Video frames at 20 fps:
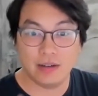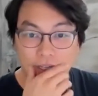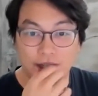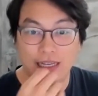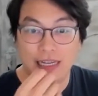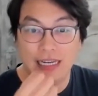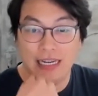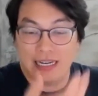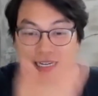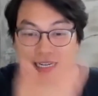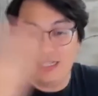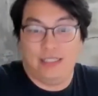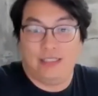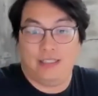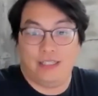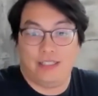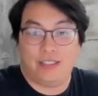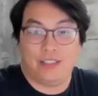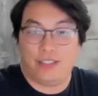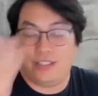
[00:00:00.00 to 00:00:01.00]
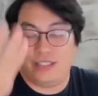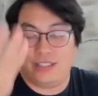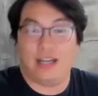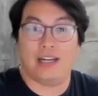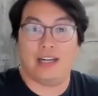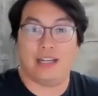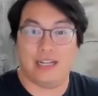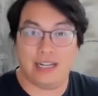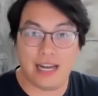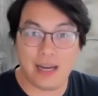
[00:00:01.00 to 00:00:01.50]
Like it's just
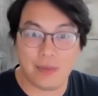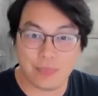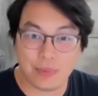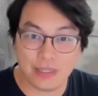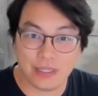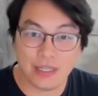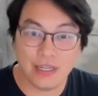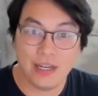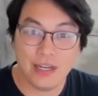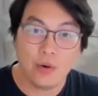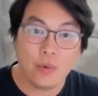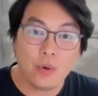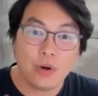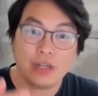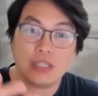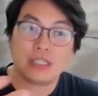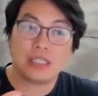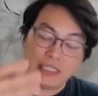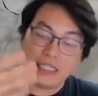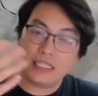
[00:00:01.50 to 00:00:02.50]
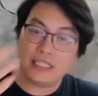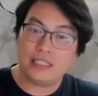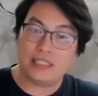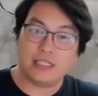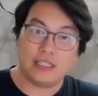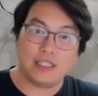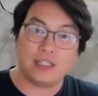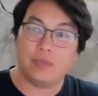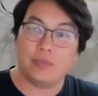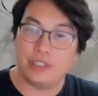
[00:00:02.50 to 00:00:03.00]
not going to happen. Whereas
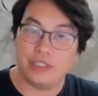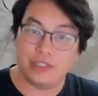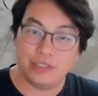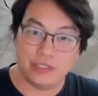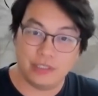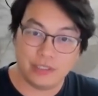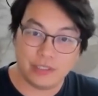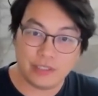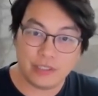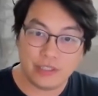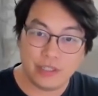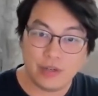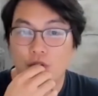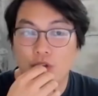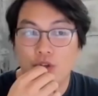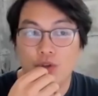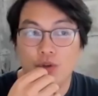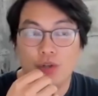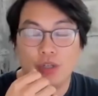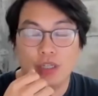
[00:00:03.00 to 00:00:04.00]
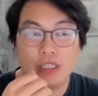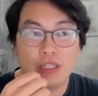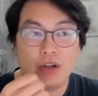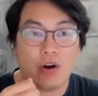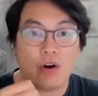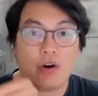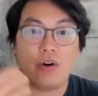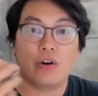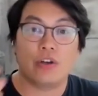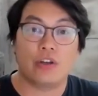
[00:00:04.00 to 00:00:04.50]
leasing commissions, you can
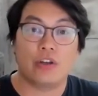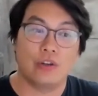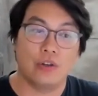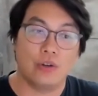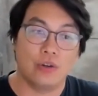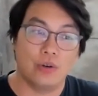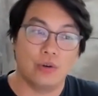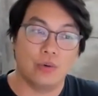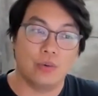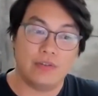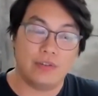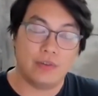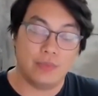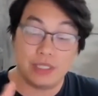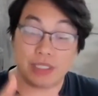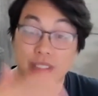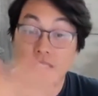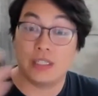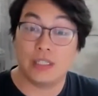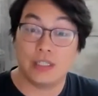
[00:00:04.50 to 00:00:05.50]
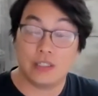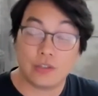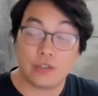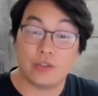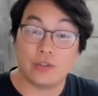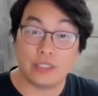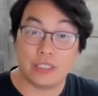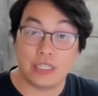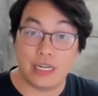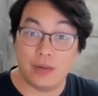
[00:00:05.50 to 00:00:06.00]
argue from a
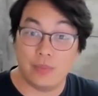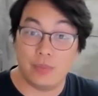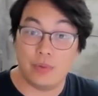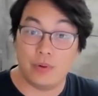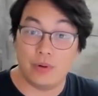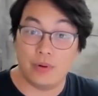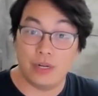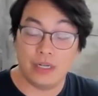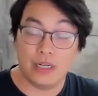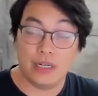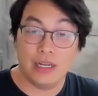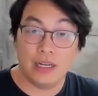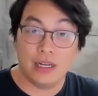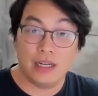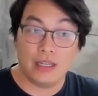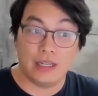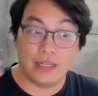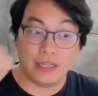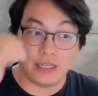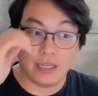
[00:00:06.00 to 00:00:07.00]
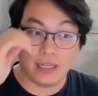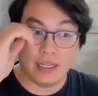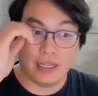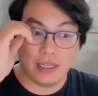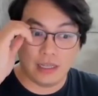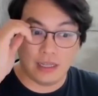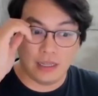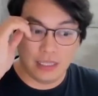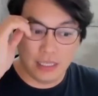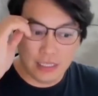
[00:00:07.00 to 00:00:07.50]
statistical standpoint, like
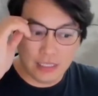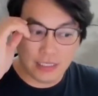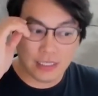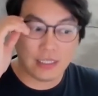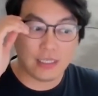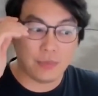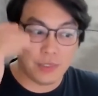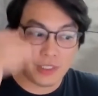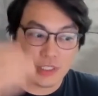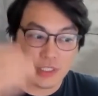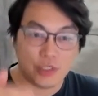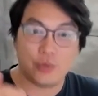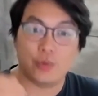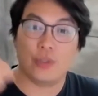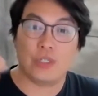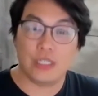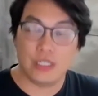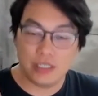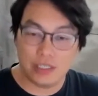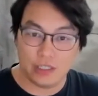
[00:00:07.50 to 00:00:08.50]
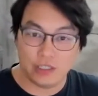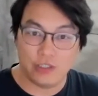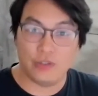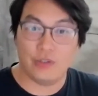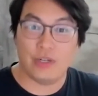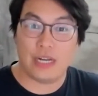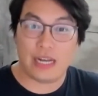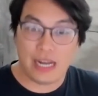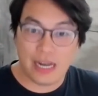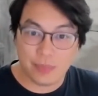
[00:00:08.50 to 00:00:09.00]
leasing commissions will continue
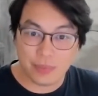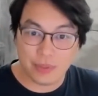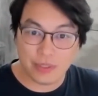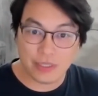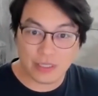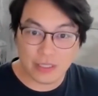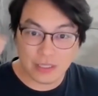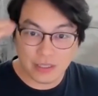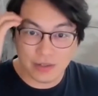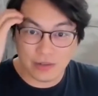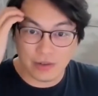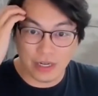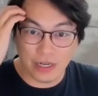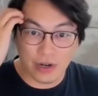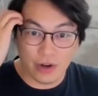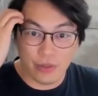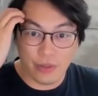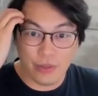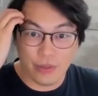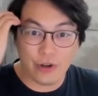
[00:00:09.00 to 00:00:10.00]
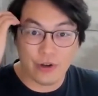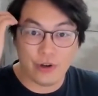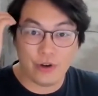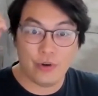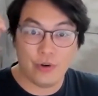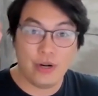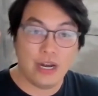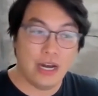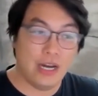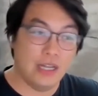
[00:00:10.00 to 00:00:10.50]
to happen, right?
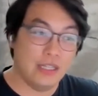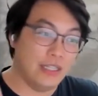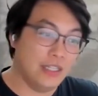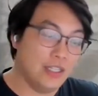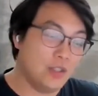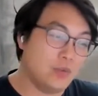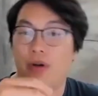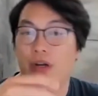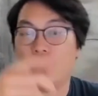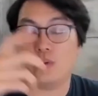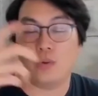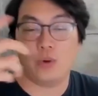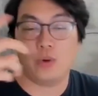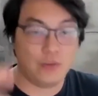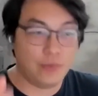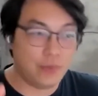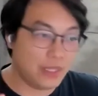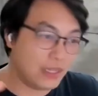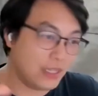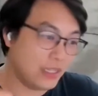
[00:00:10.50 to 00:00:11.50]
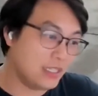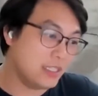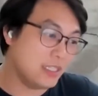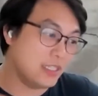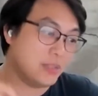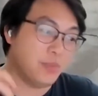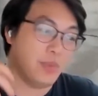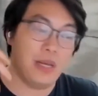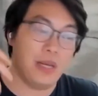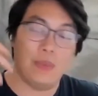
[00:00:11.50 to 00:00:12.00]
Although at least a 12-month lease,
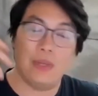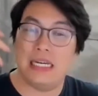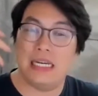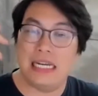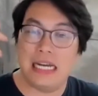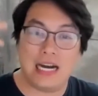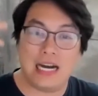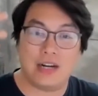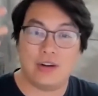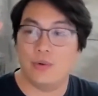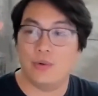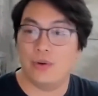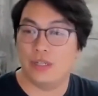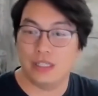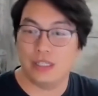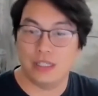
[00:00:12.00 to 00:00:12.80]
it's maybe not going